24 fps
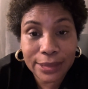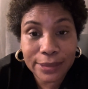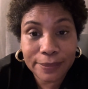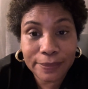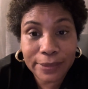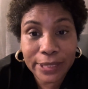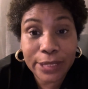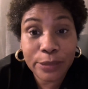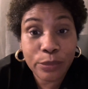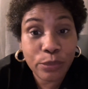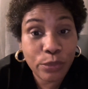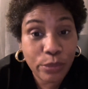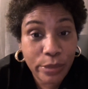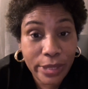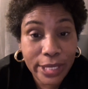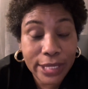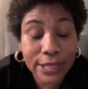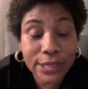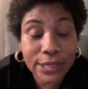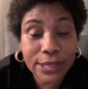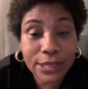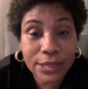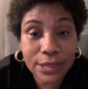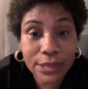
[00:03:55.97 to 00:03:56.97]
He
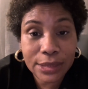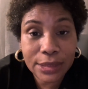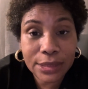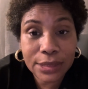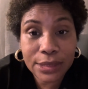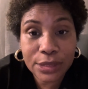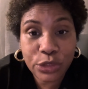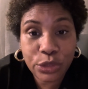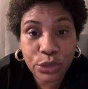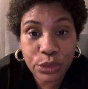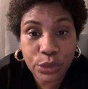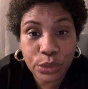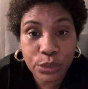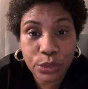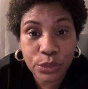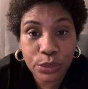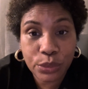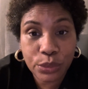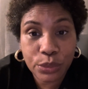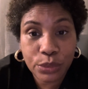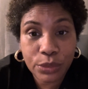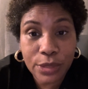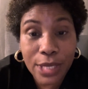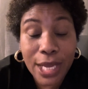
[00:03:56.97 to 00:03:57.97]
went to
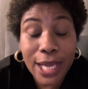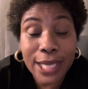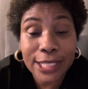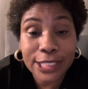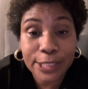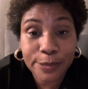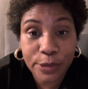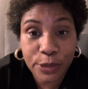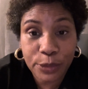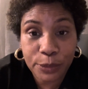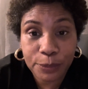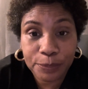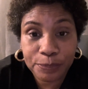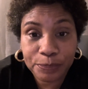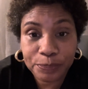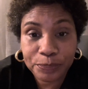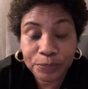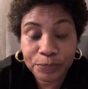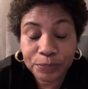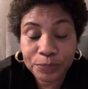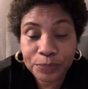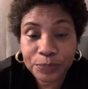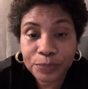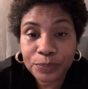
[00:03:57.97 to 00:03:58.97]
the hospital.
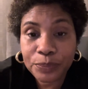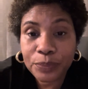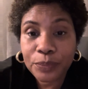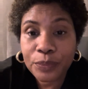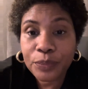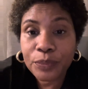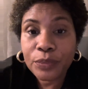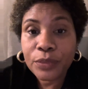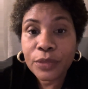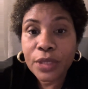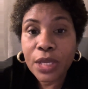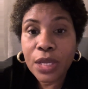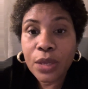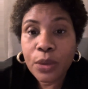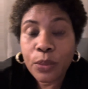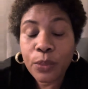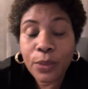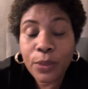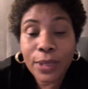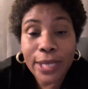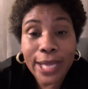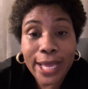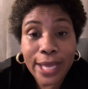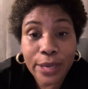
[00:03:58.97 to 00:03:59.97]
Well, I had